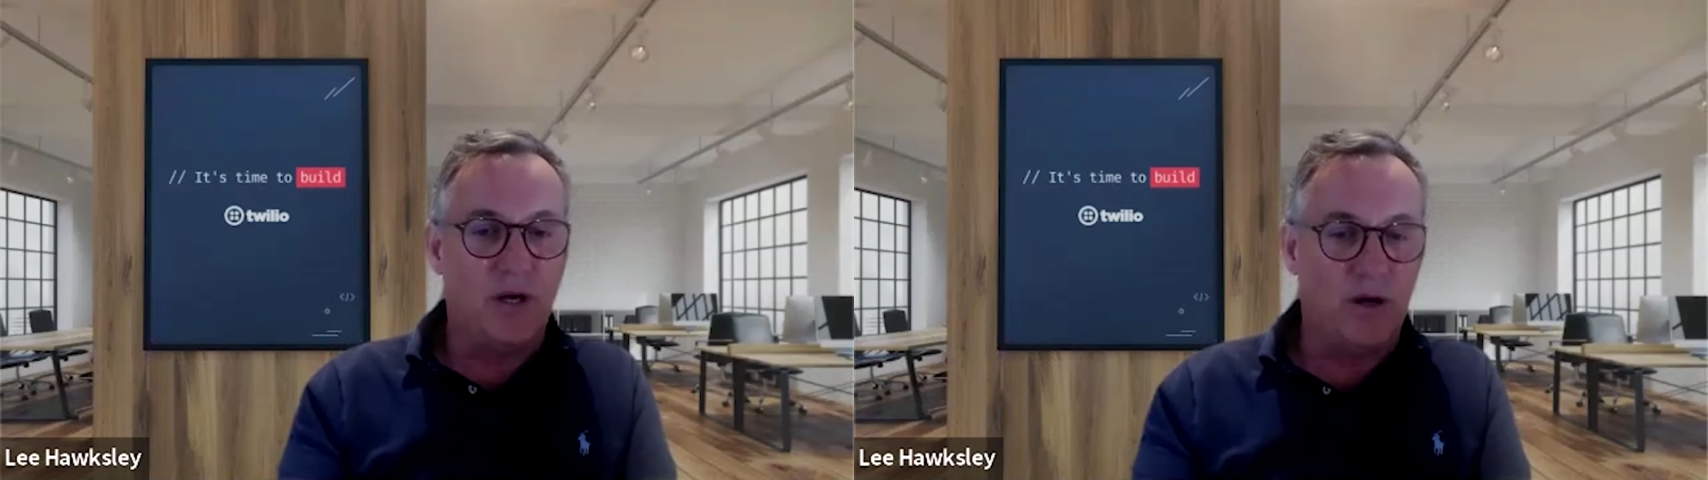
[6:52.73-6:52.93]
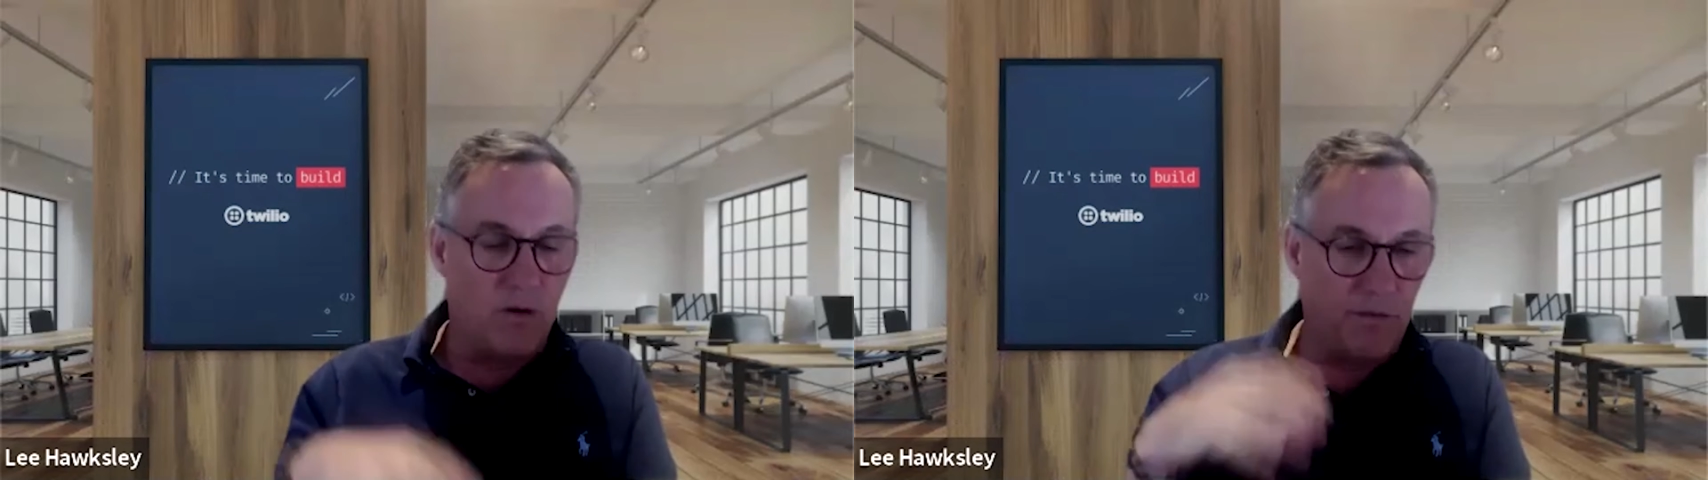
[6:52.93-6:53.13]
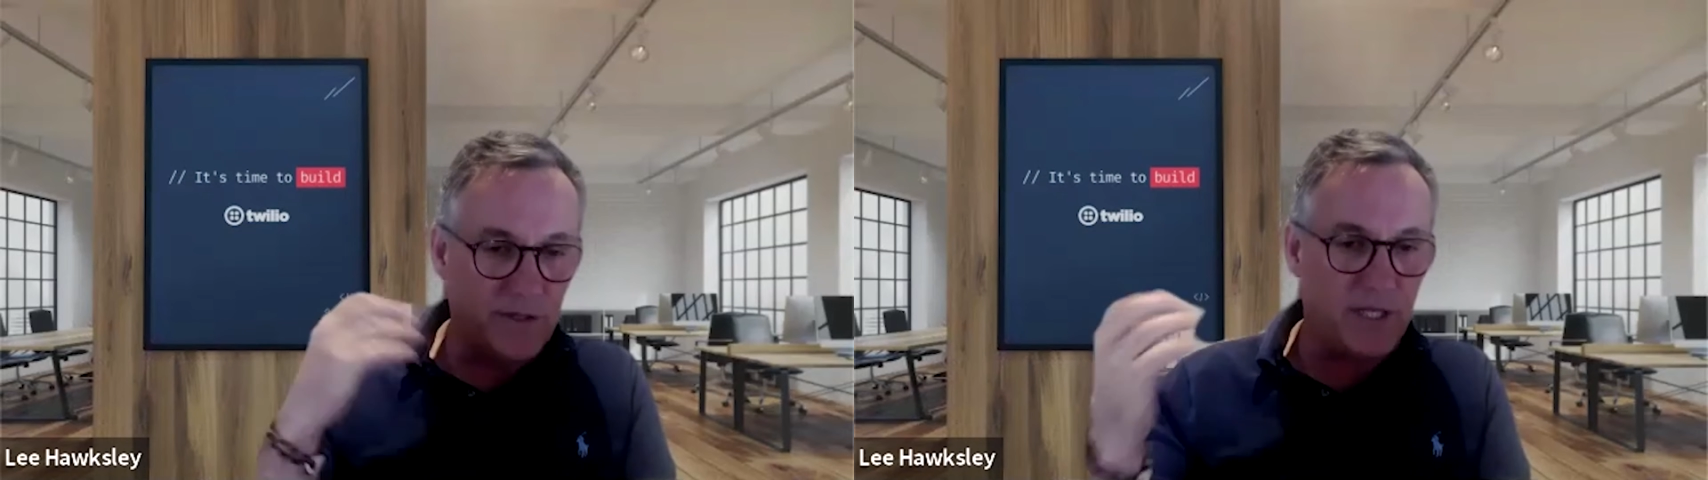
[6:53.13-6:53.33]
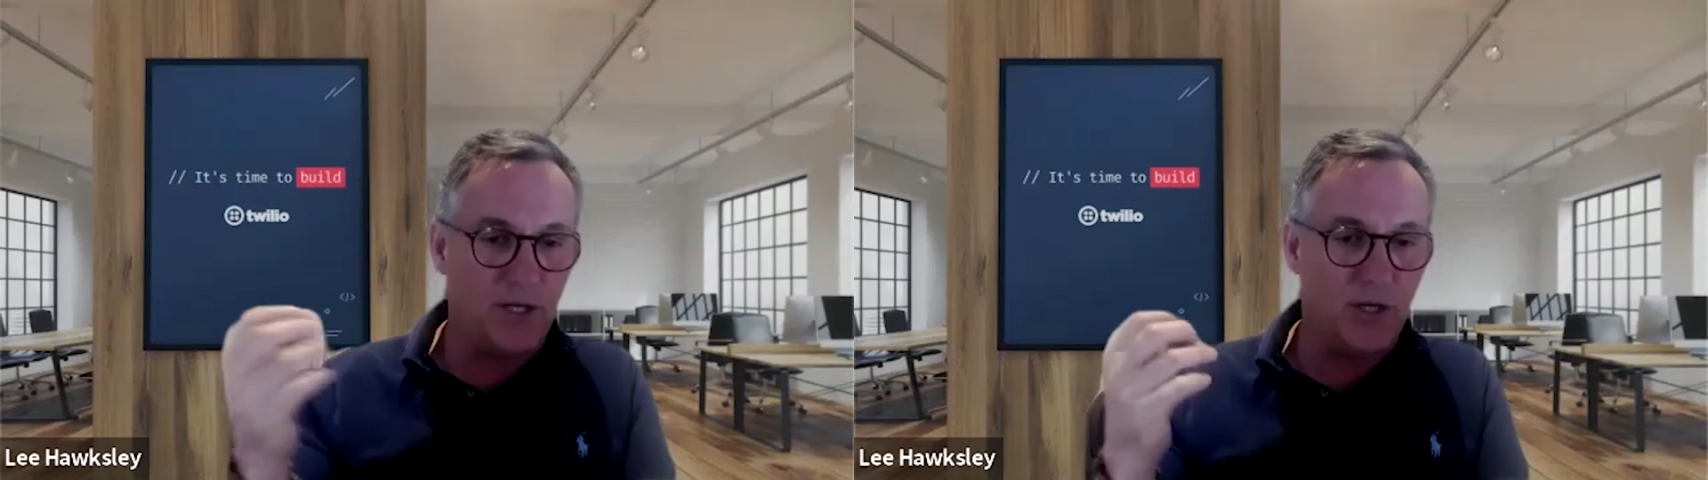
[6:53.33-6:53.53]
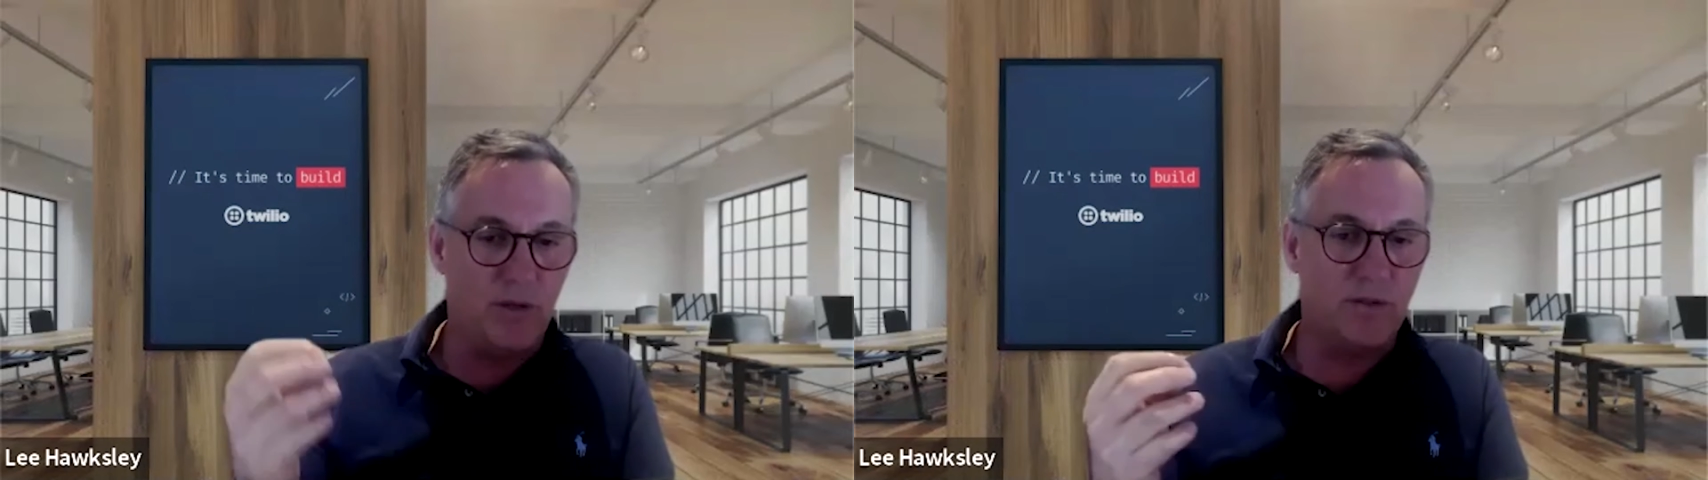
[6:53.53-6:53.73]
are obviously
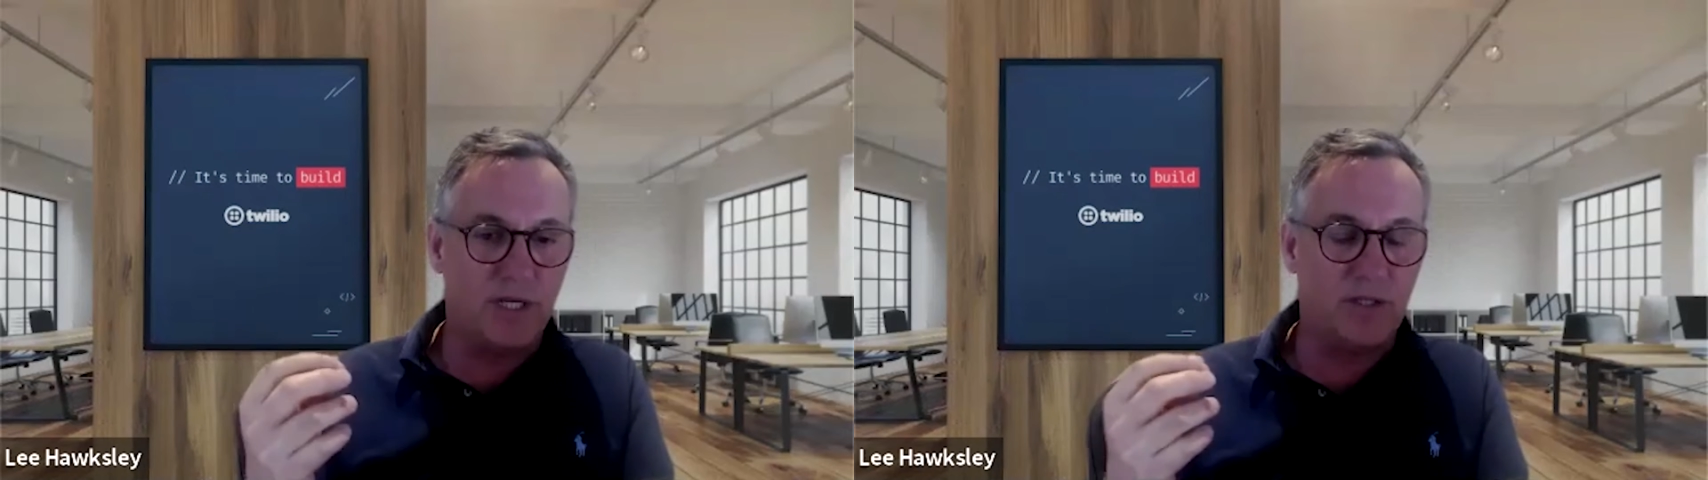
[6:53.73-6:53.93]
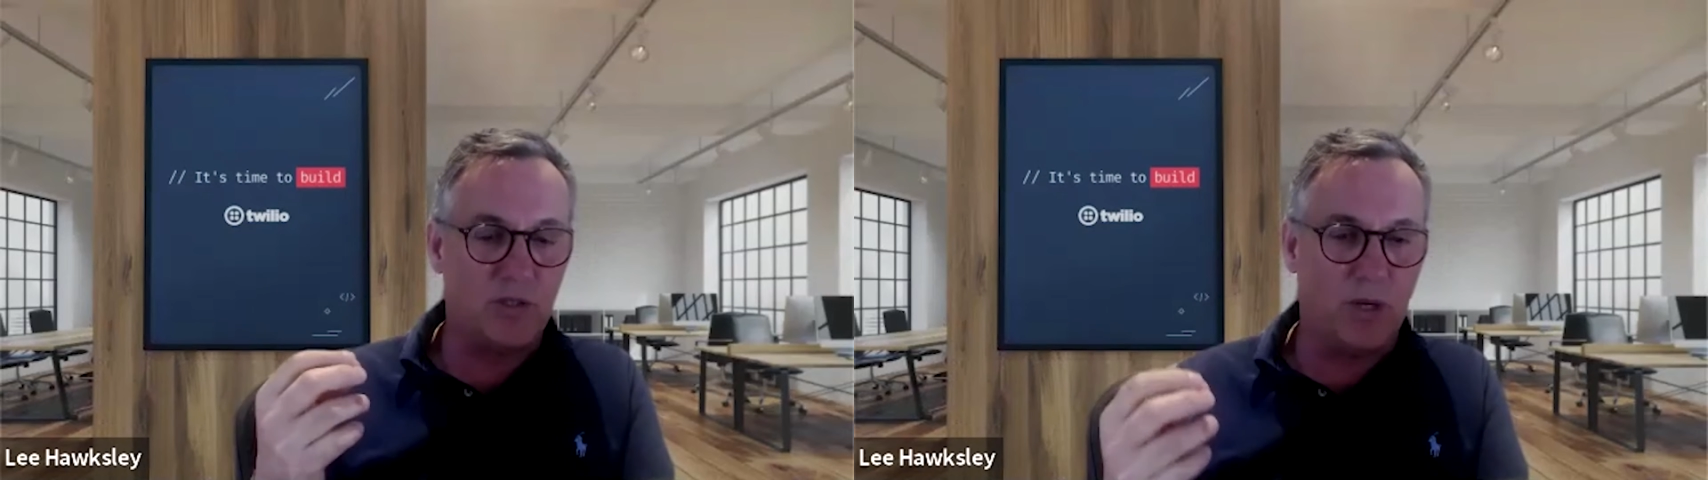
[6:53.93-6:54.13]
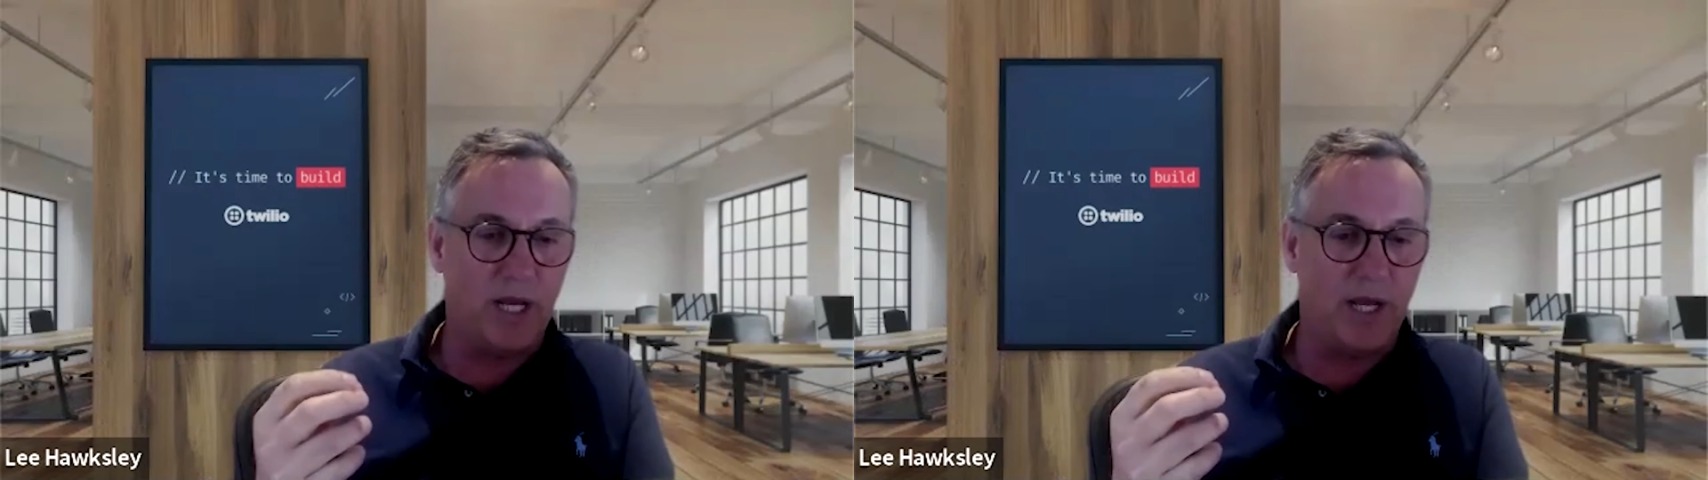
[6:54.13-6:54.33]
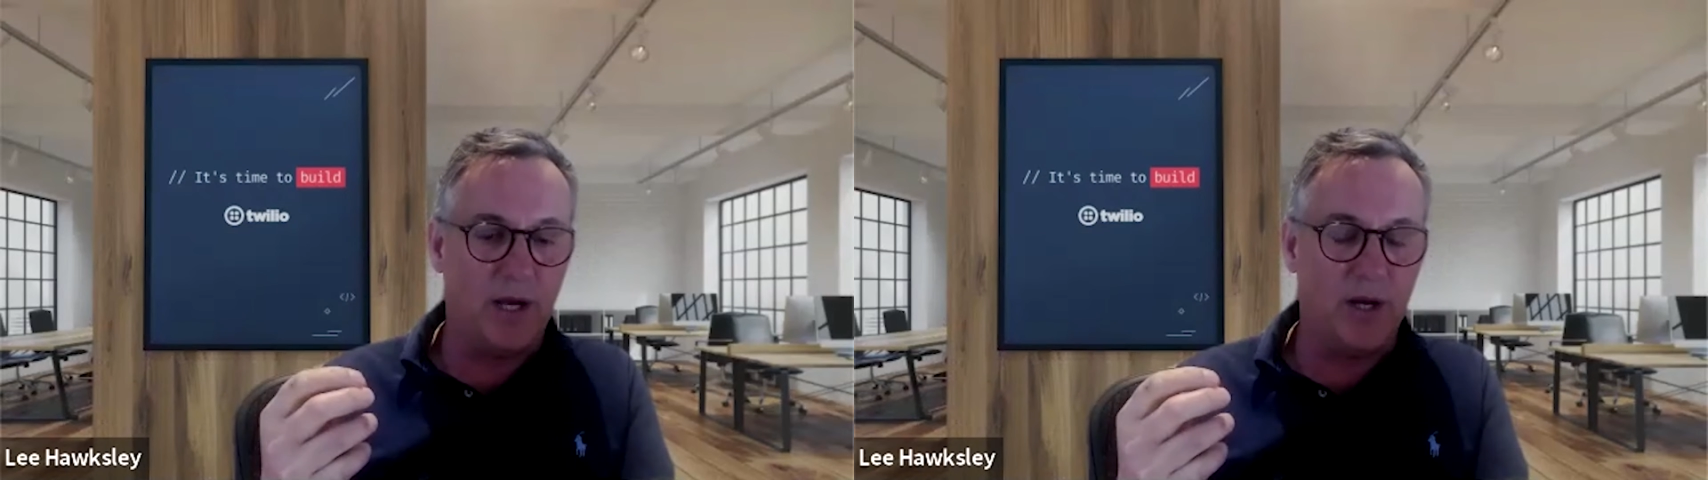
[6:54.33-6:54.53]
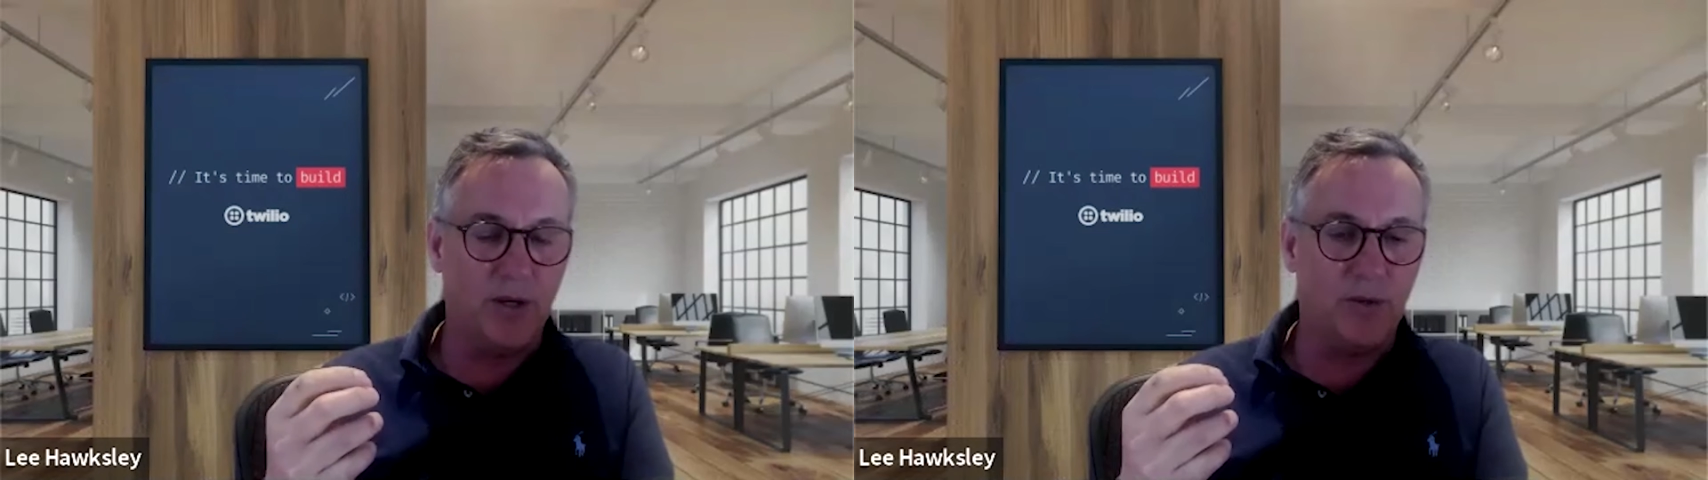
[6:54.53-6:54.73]
using
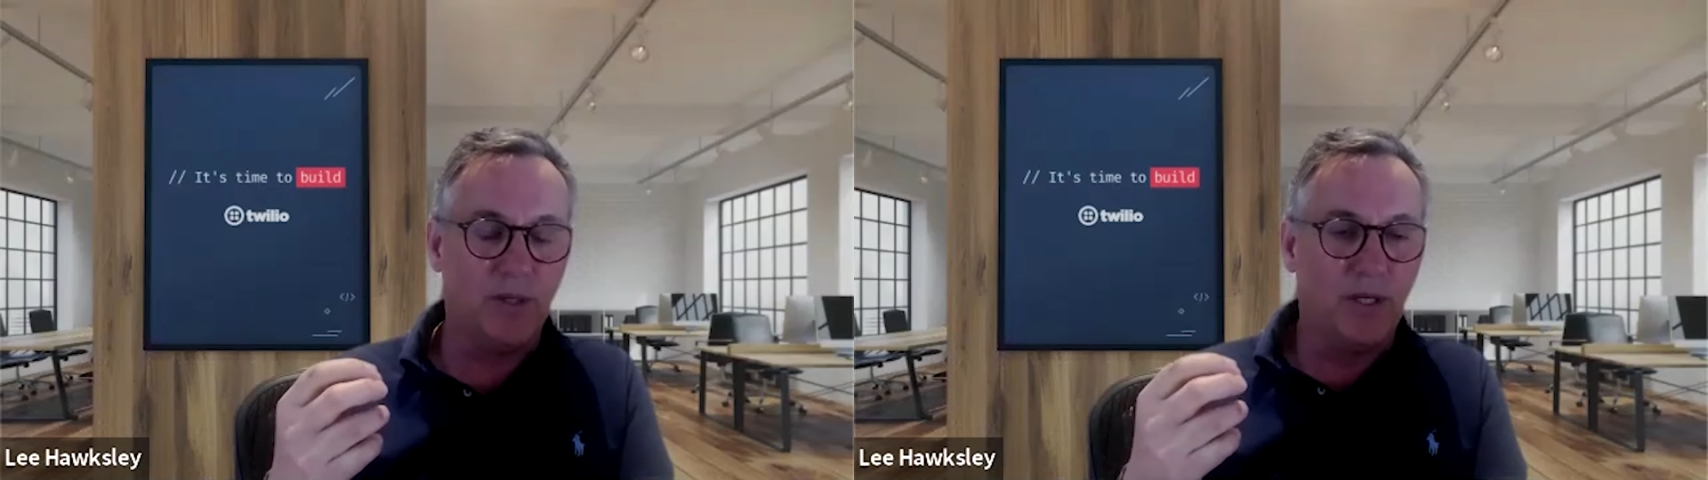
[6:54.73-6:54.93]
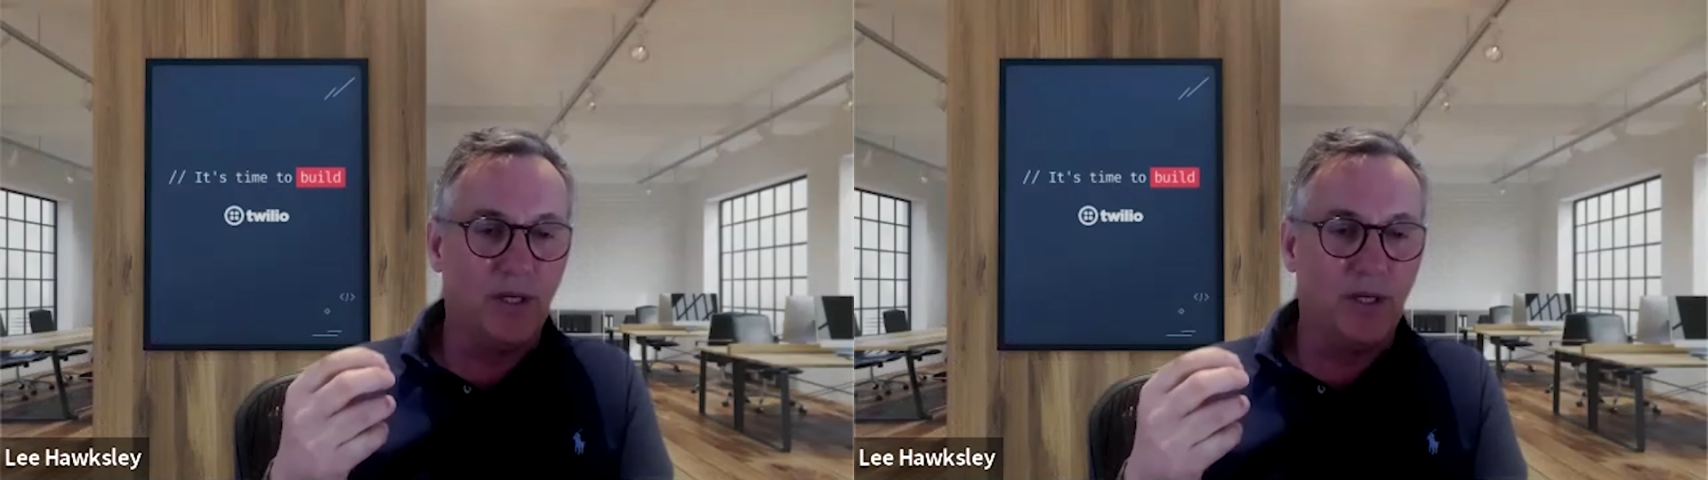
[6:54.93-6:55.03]
Twilio